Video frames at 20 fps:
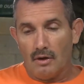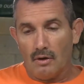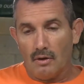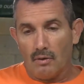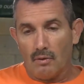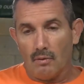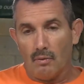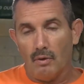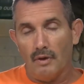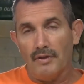
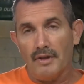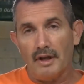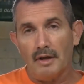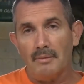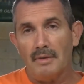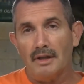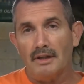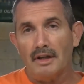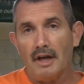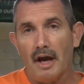one thing
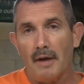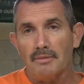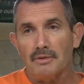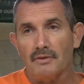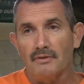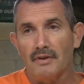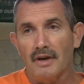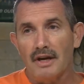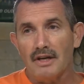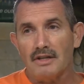about the
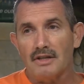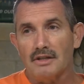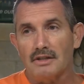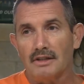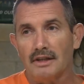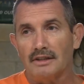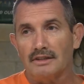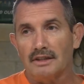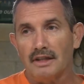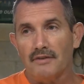observation
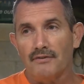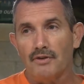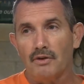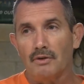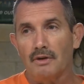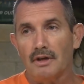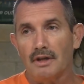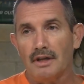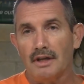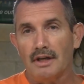sets, if you
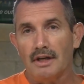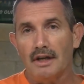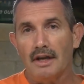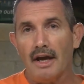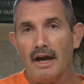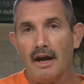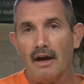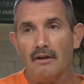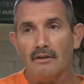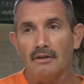can get
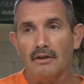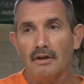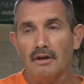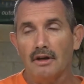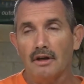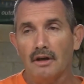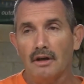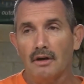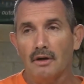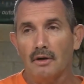out
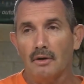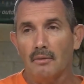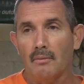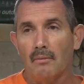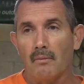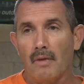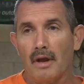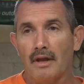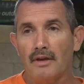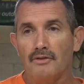
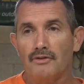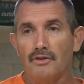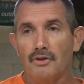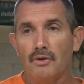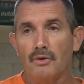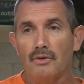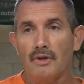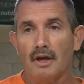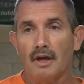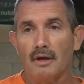and
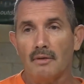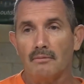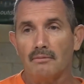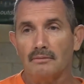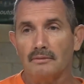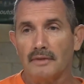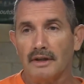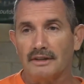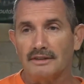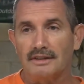do them,
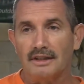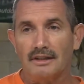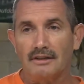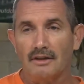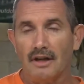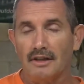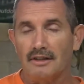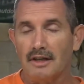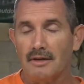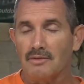like I said, a
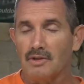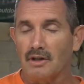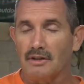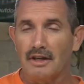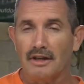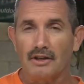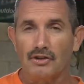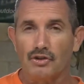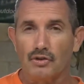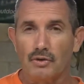lot of times I'll
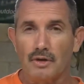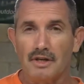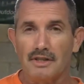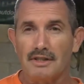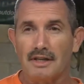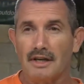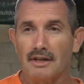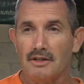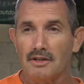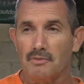take a tree
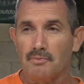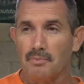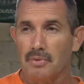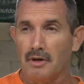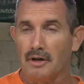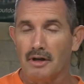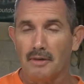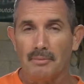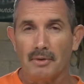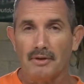stand, just put
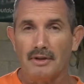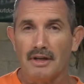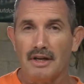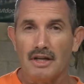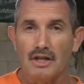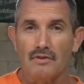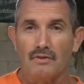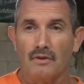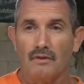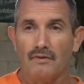it up on the
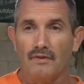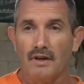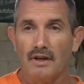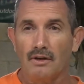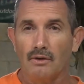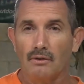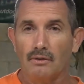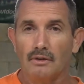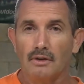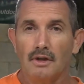edge of a
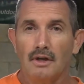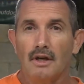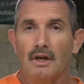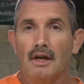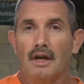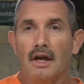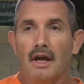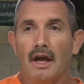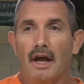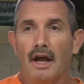field
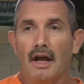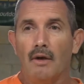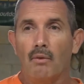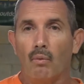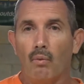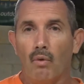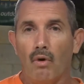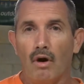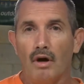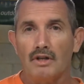
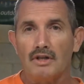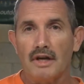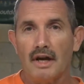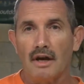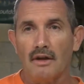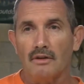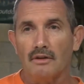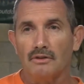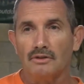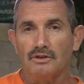and watch
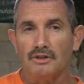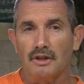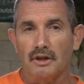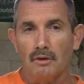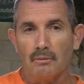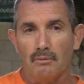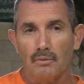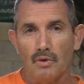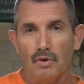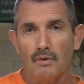how those deer
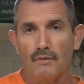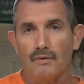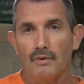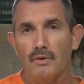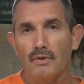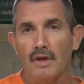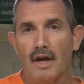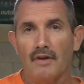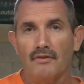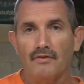move
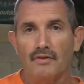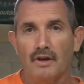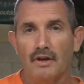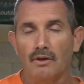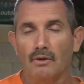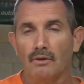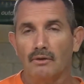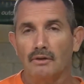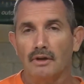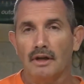through that
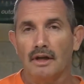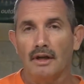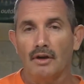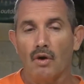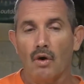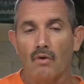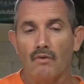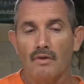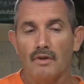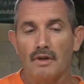field. And
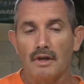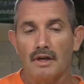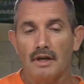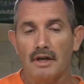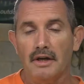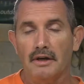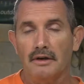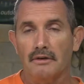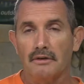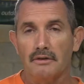over the
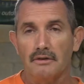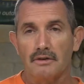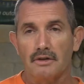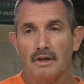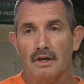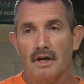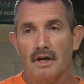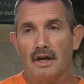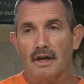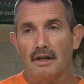years,
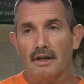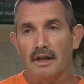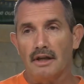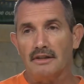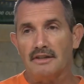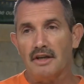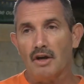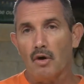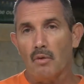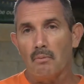
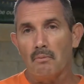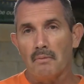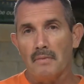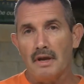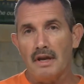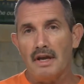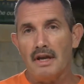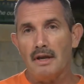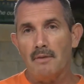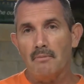it's helped
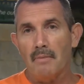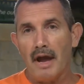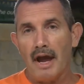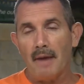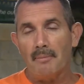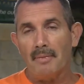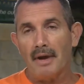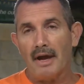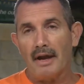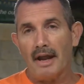me
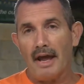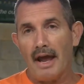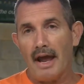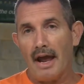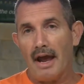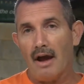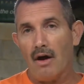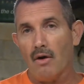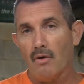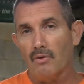map out
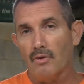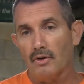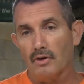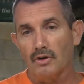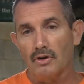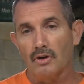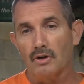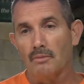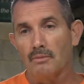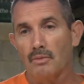how they're
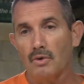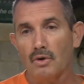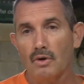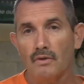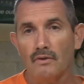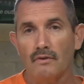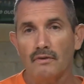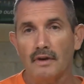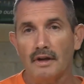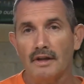going to
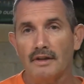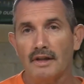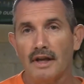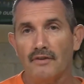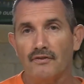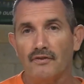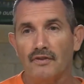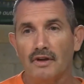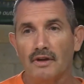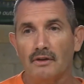move in
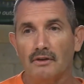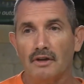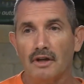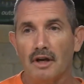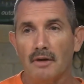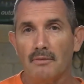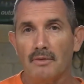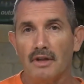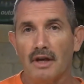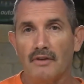that field,
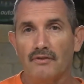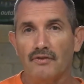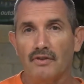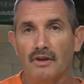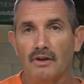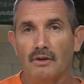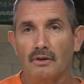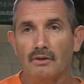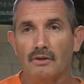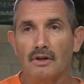come to that
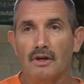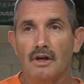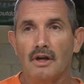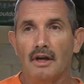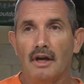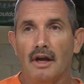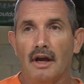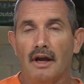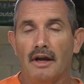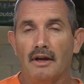field,
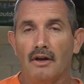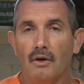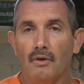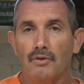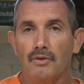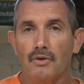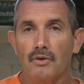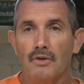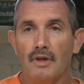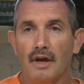and go
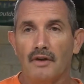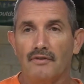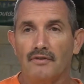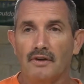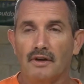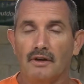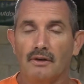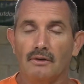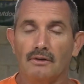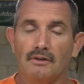through that
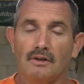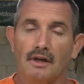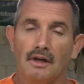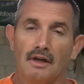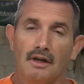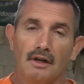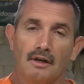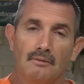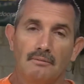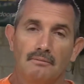field
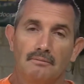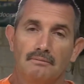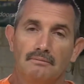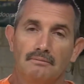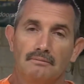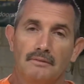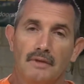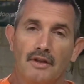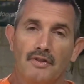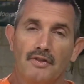
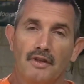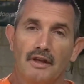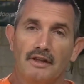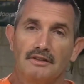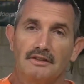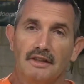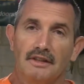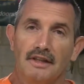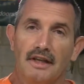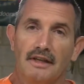and things
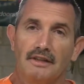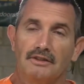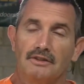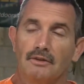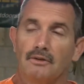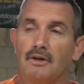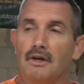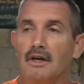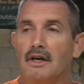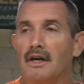like that.
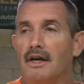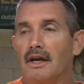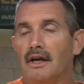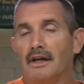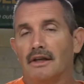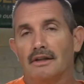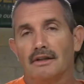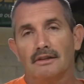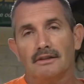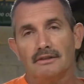So
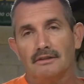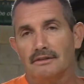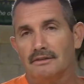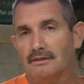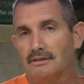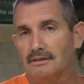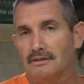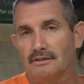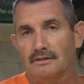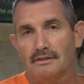
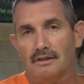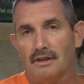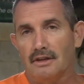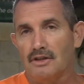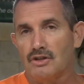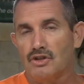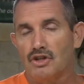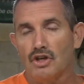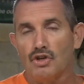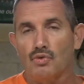it's
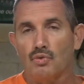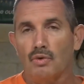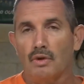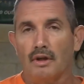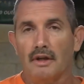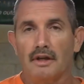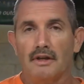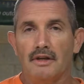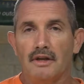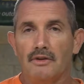just
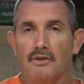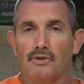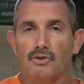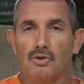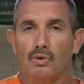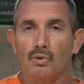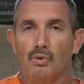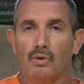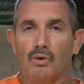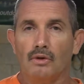really another
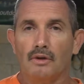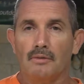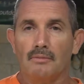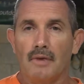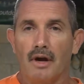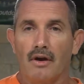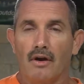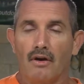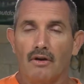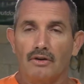tool in
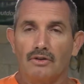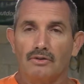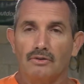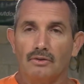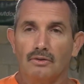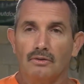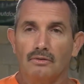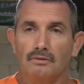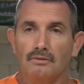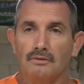my
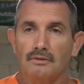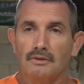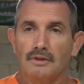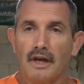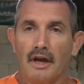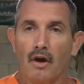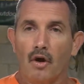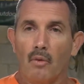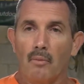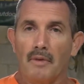arsenal to
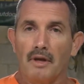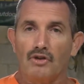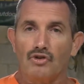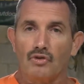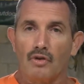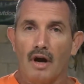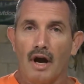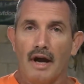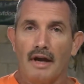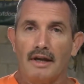help me
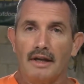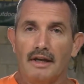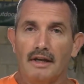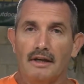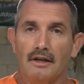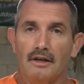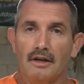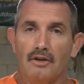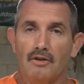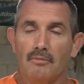try to get
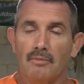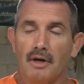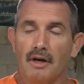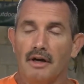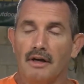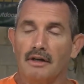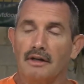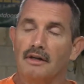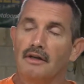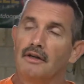another buck.